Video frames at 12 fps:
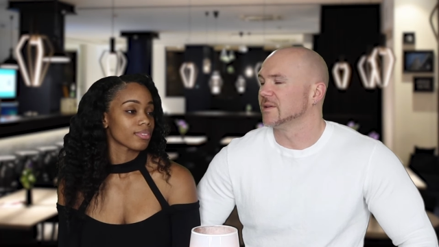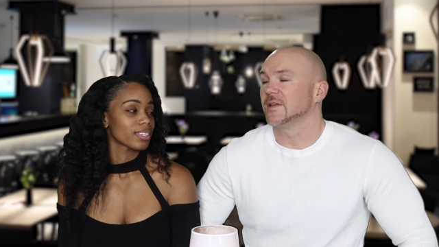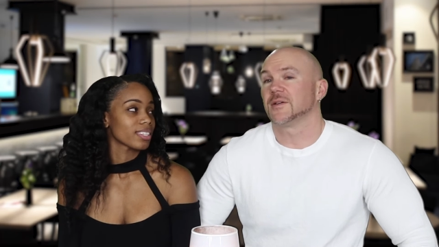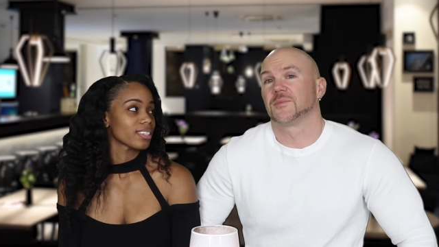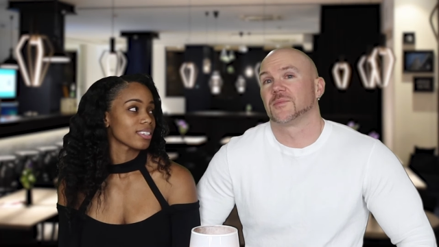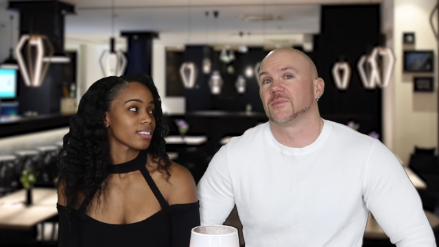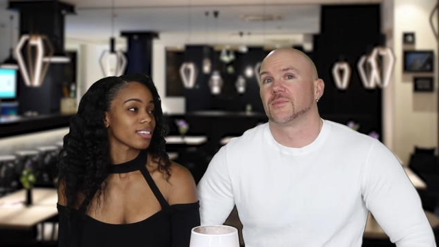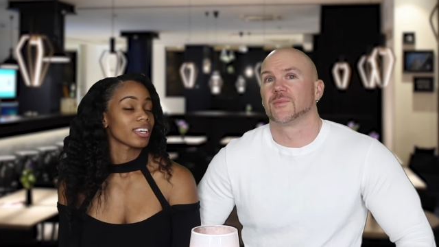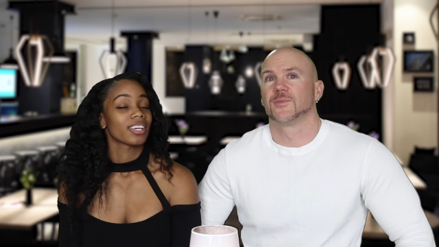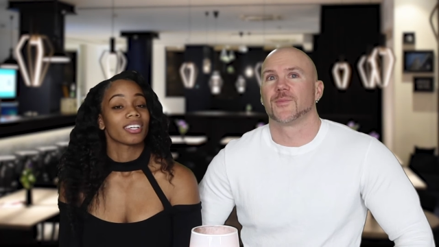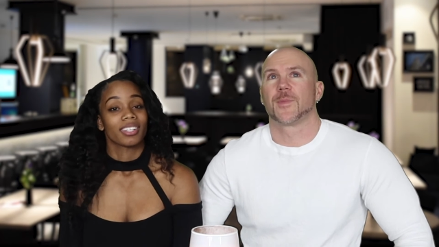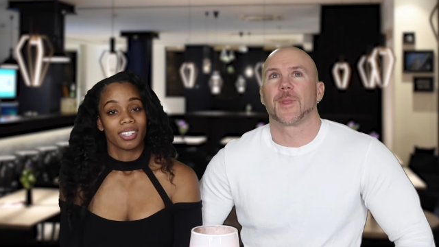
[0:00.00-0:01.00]
Speaker 1: yeah.
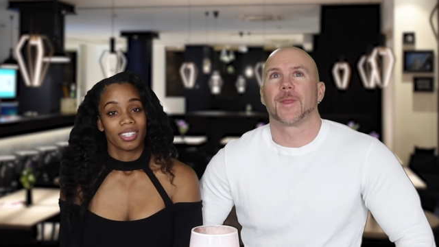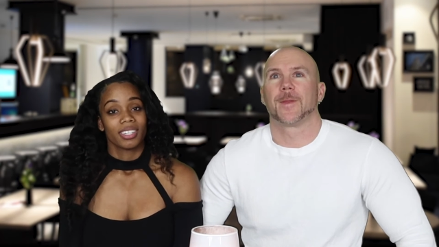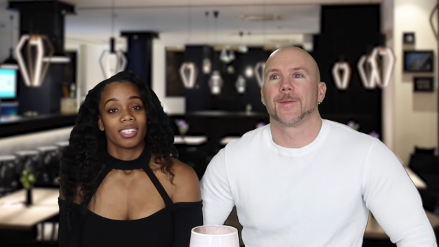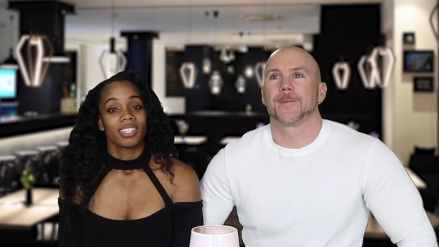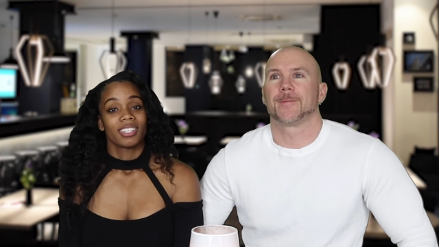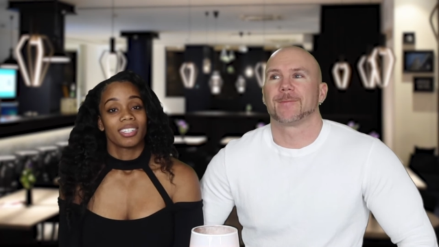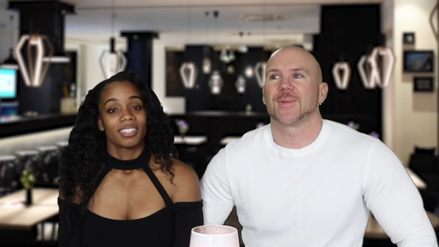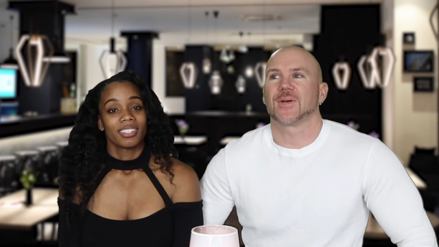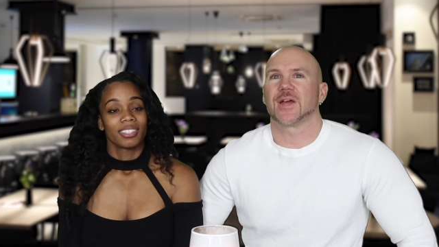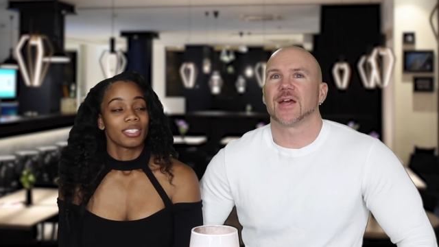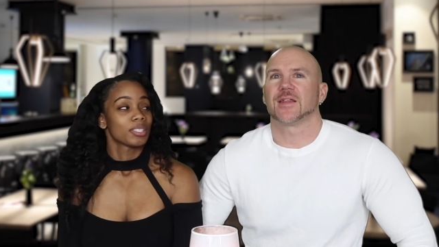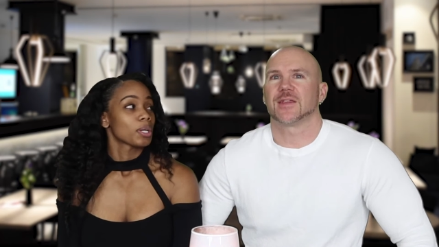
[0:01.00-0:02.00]

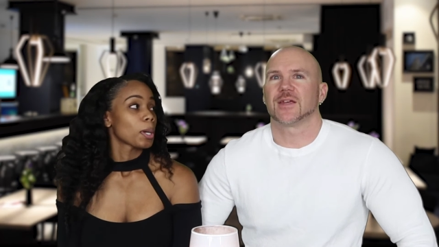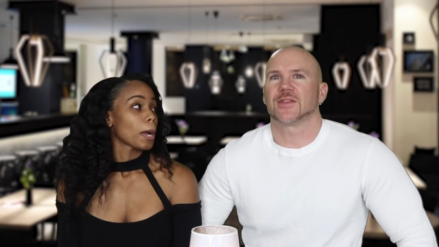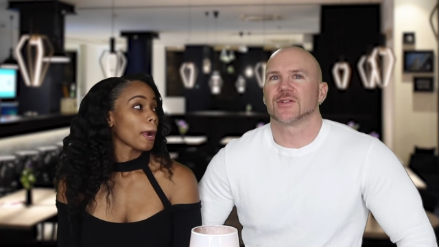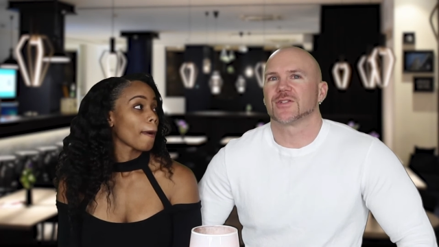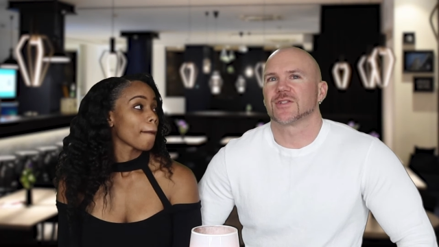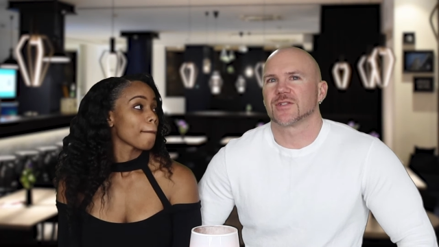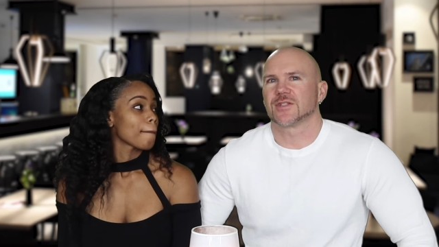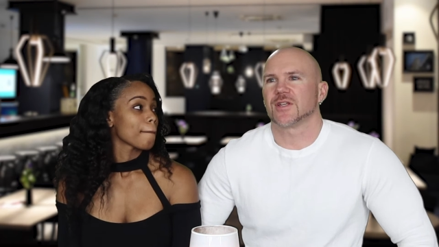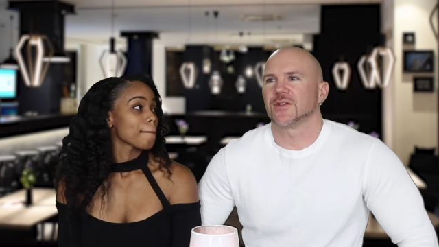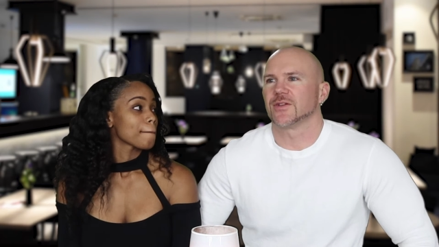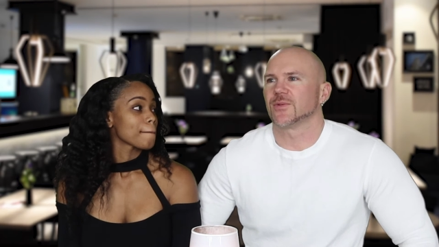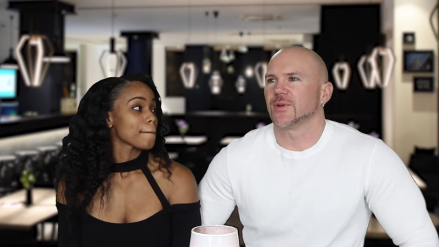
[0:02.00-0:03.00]
Okay, I think there's
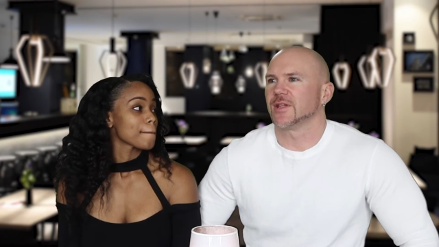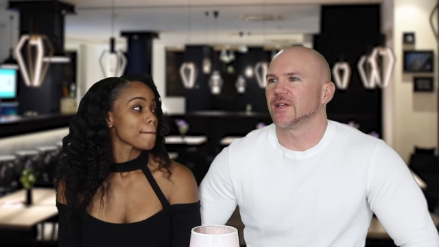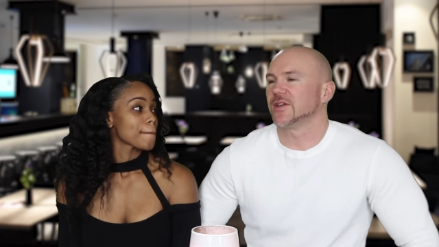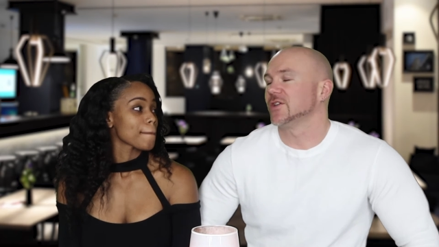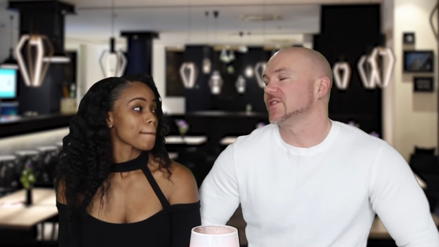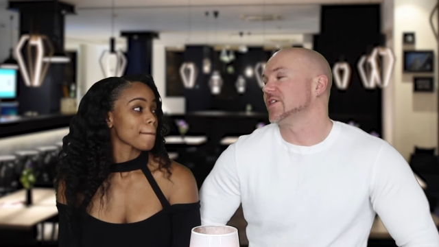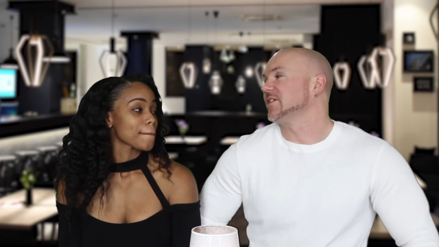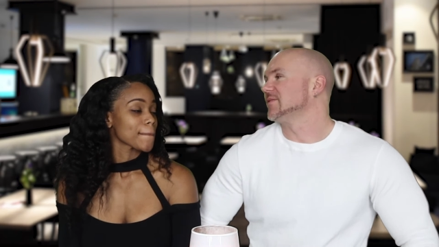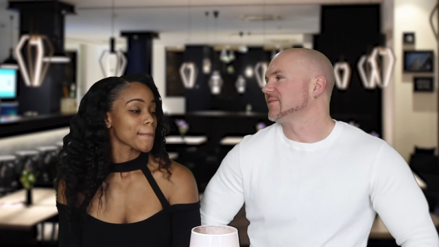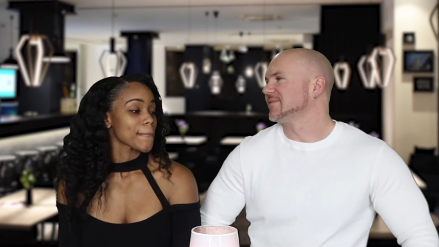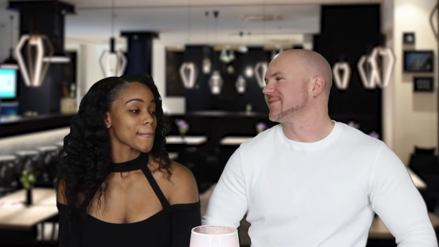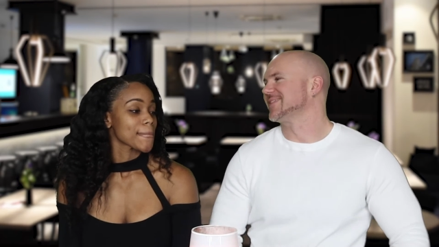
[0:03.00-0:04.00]
solid three there. Your turn.